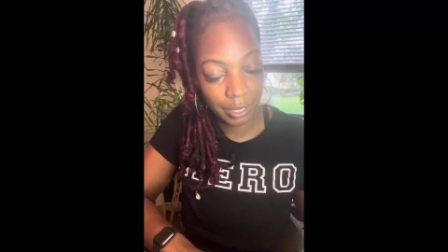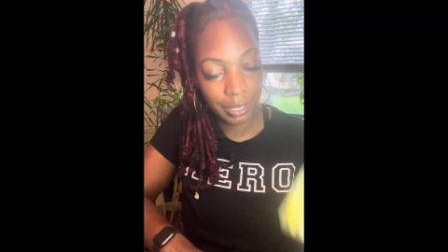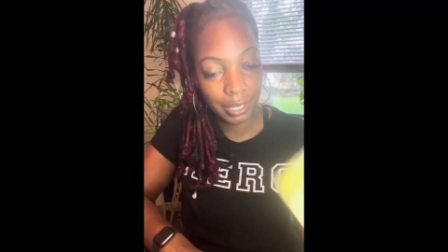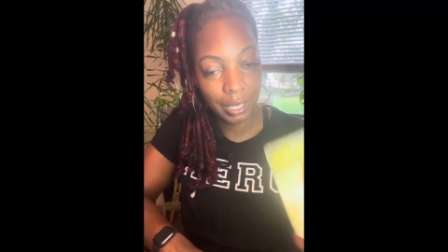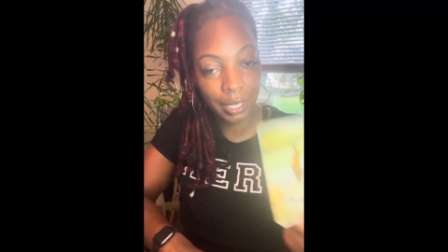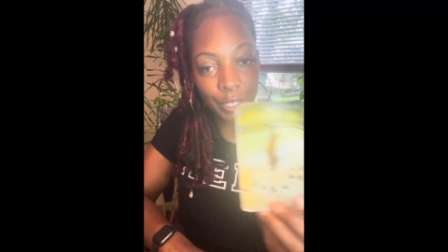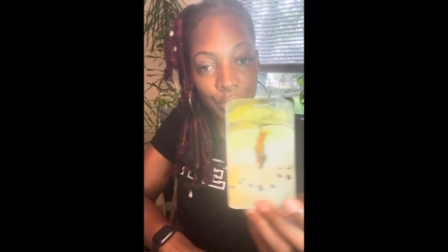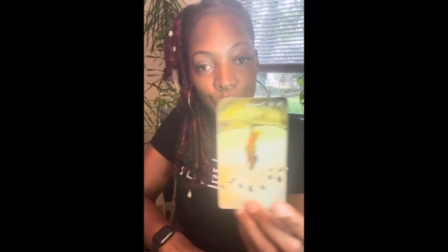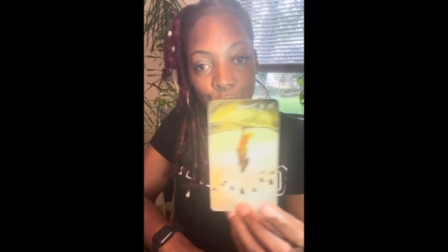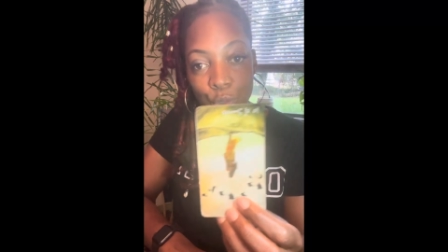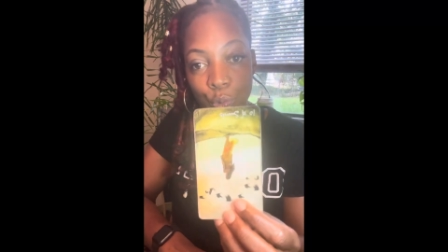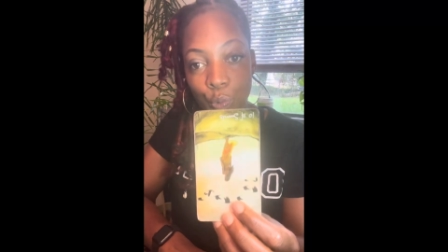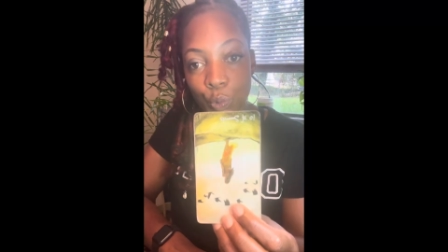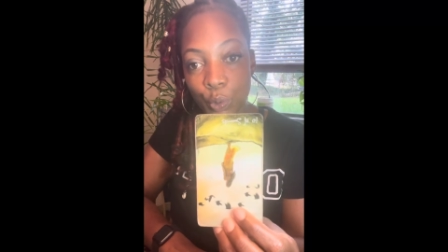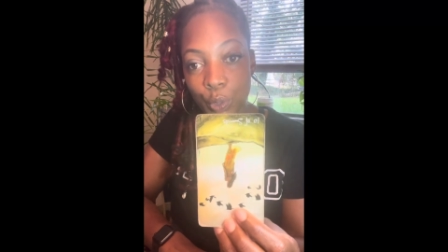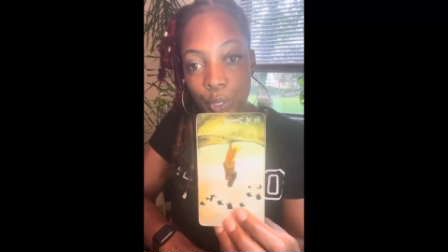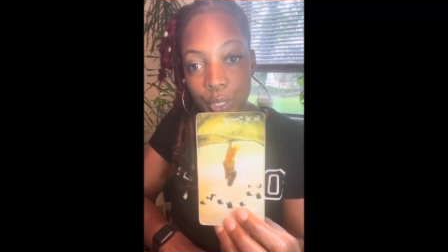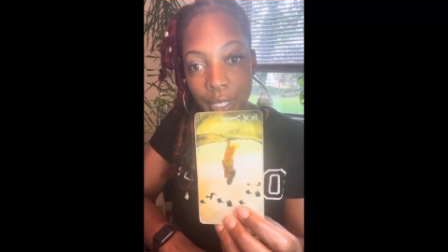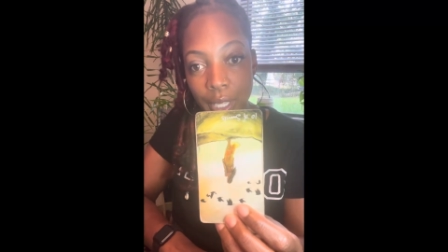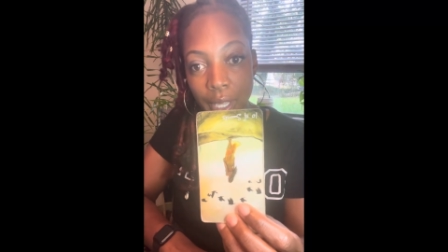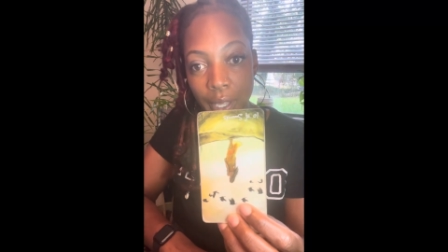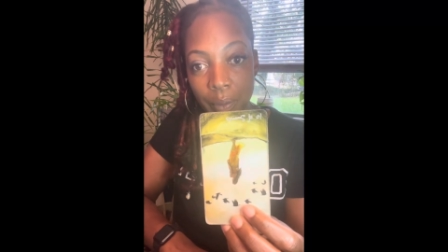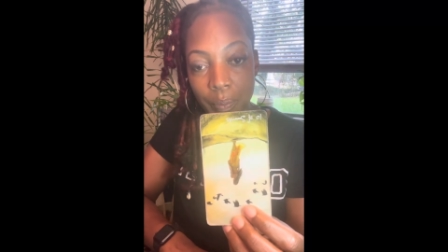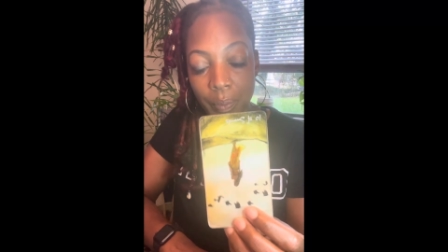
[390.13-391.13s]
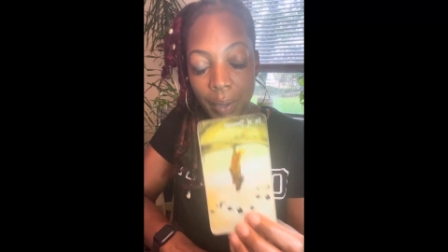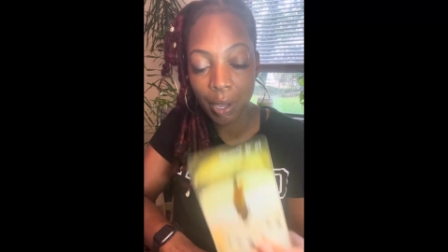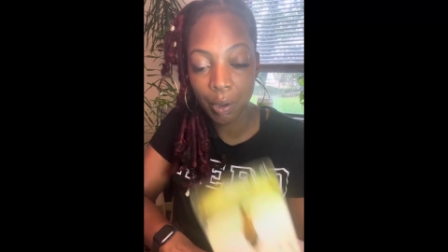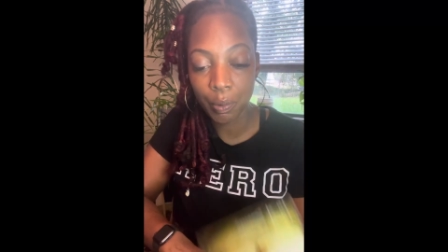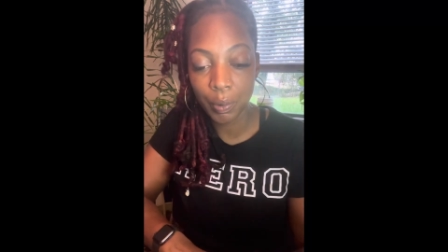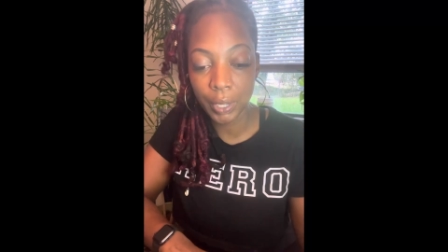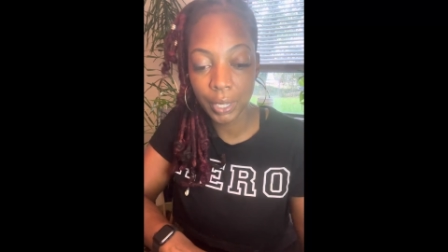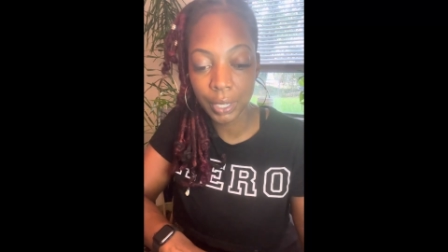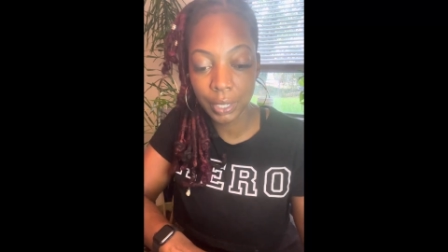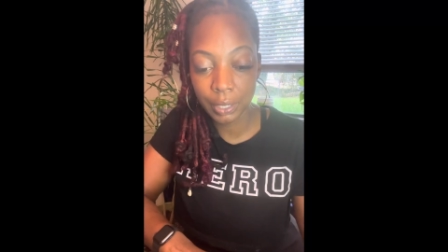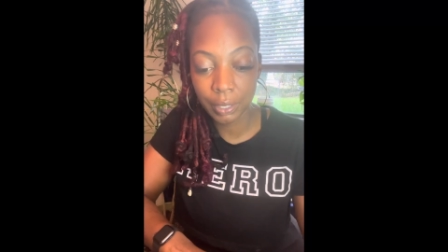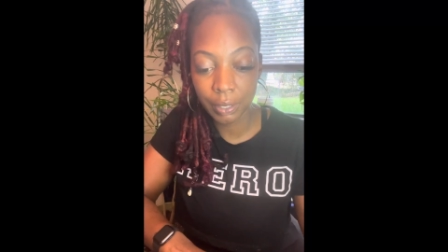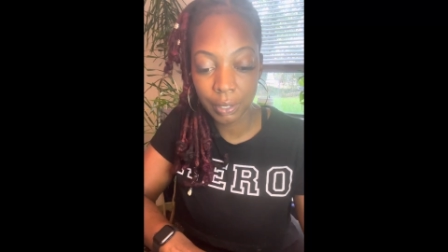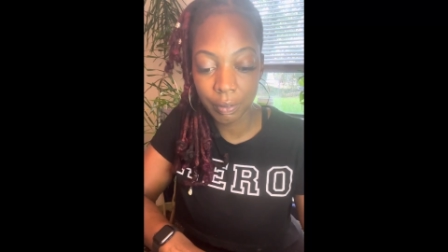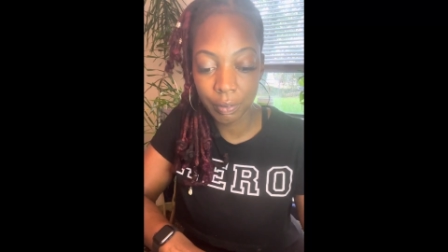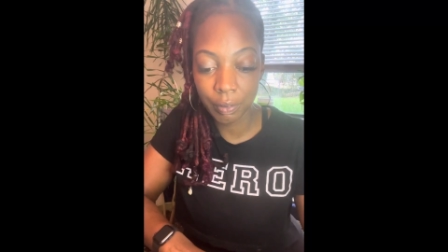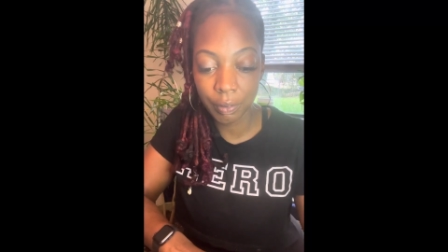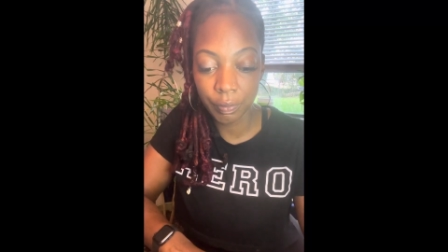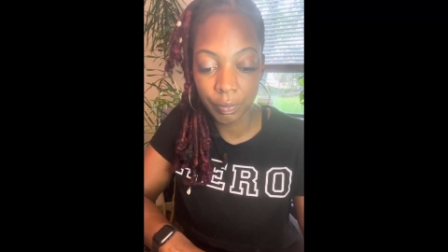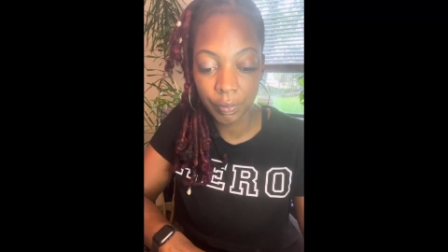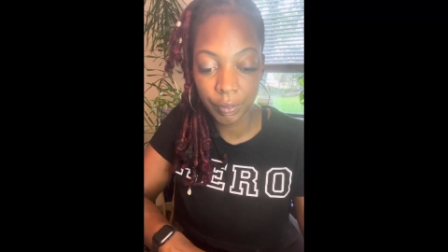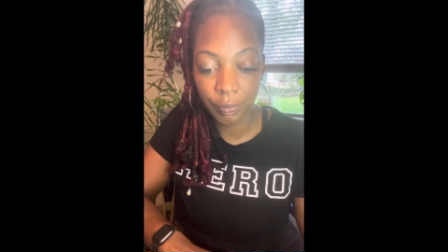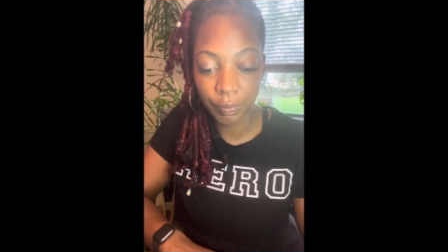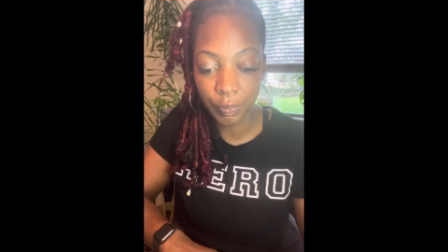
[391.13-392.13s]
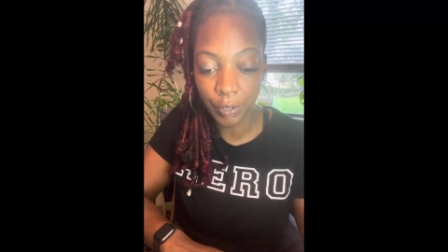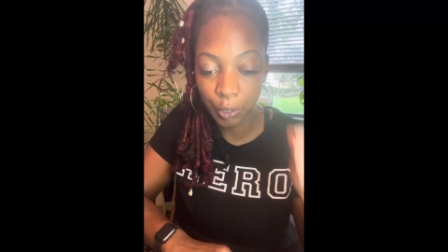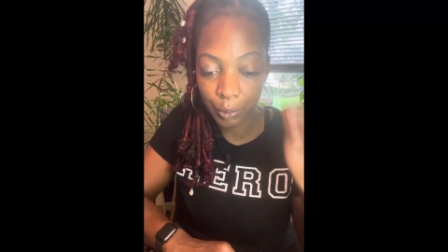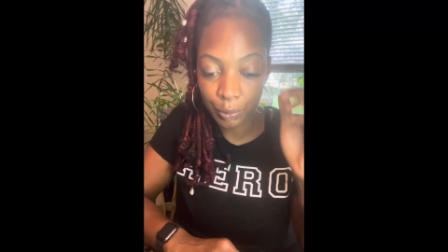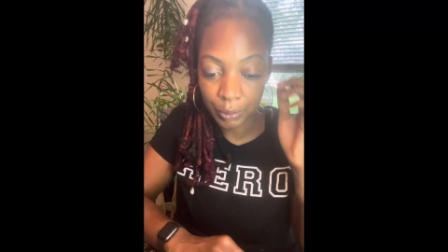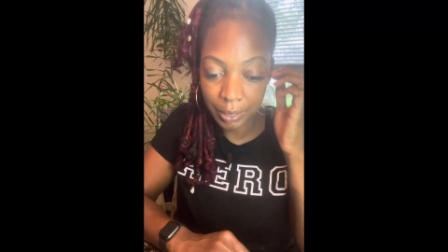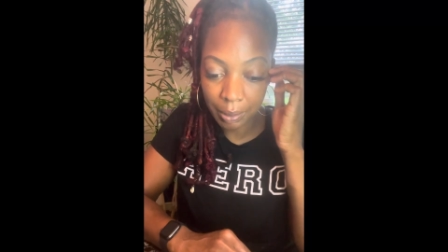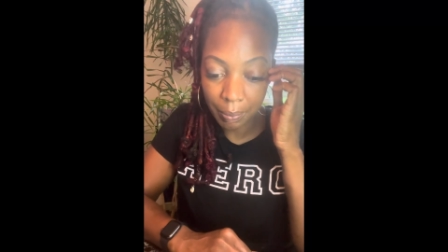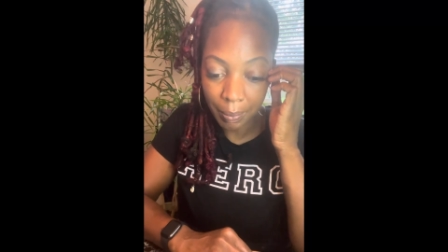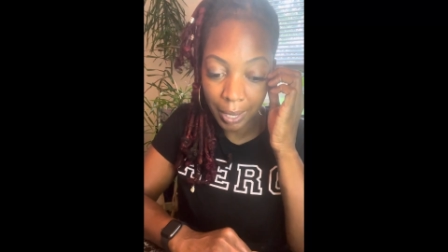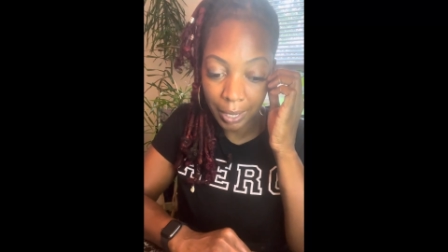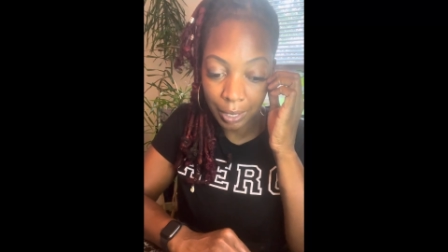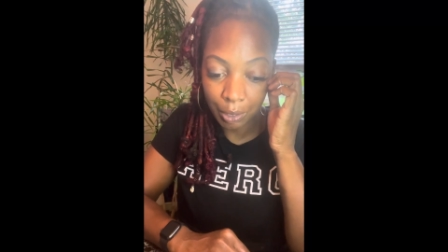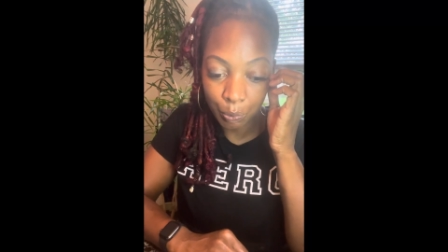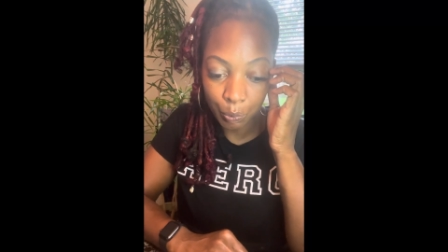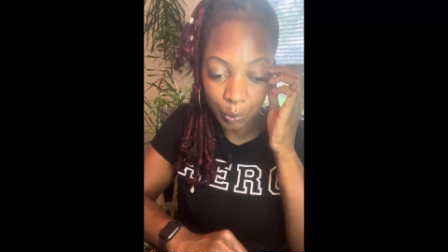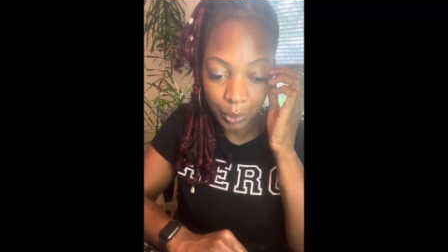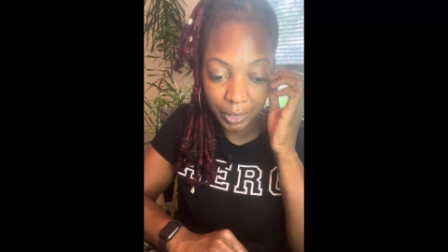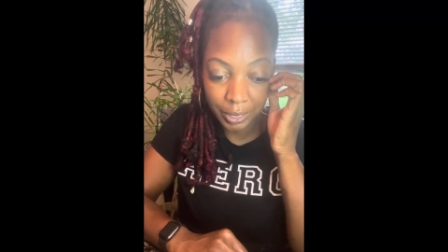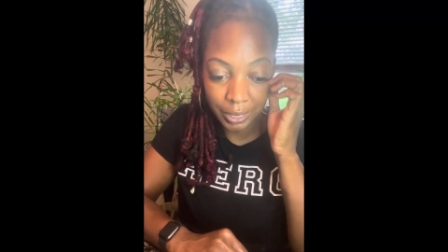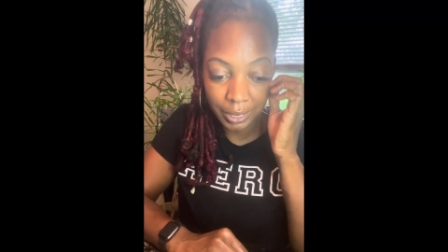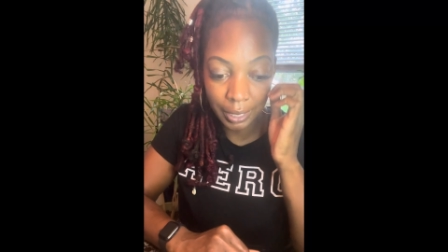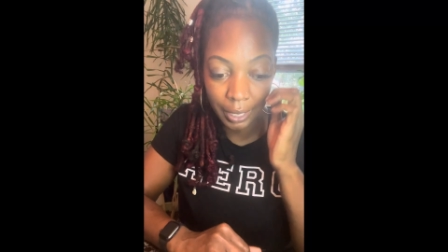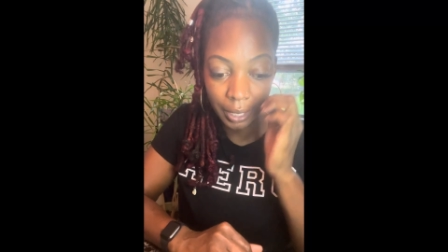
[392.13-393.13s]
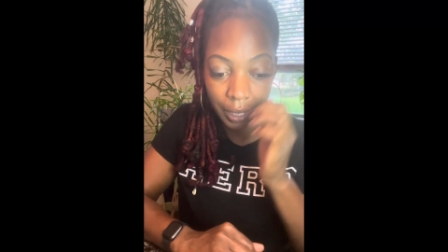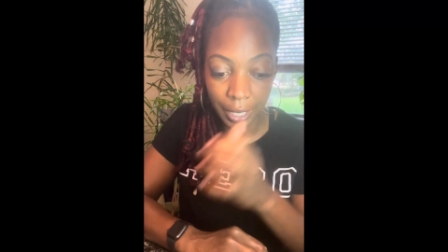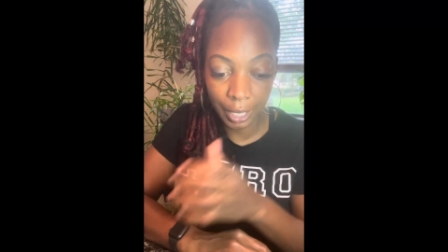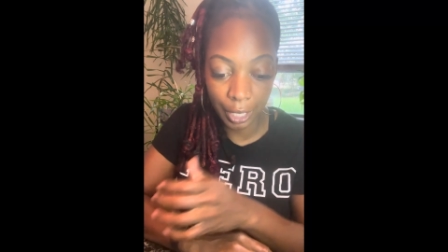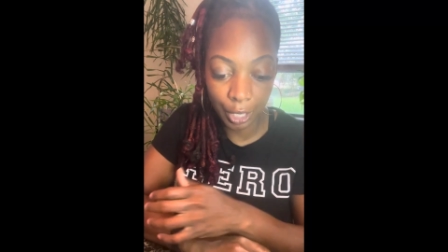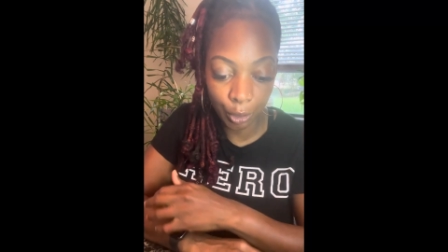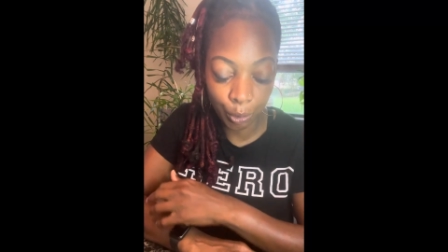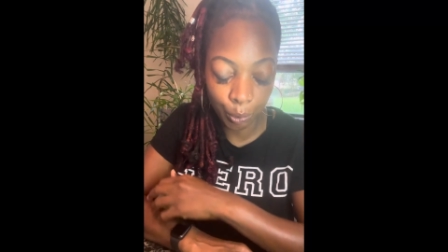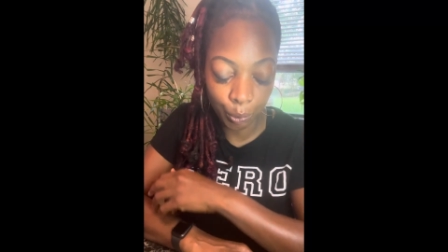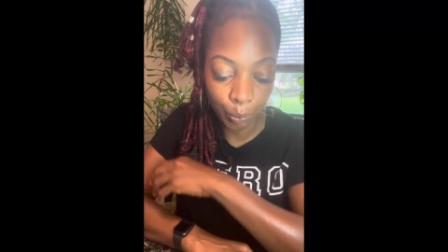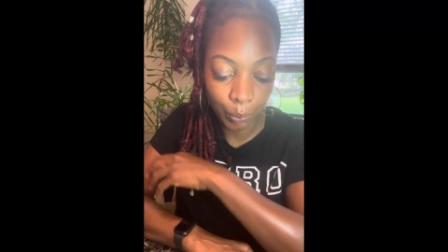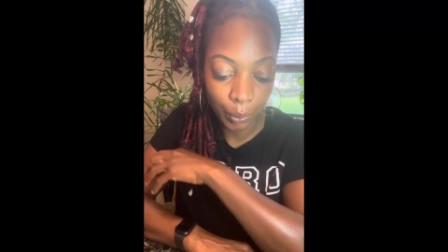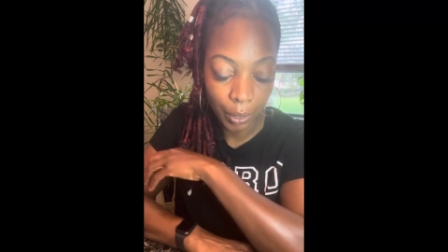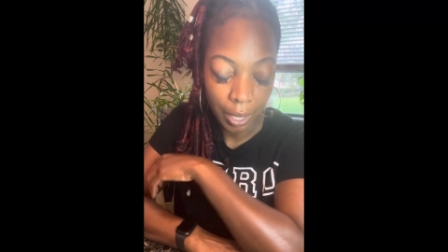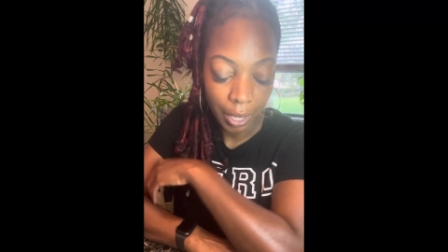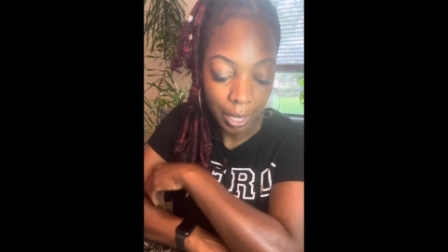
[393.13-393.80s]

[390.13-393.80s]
Ten of Swords came out in the reverse. Somebody wants to heal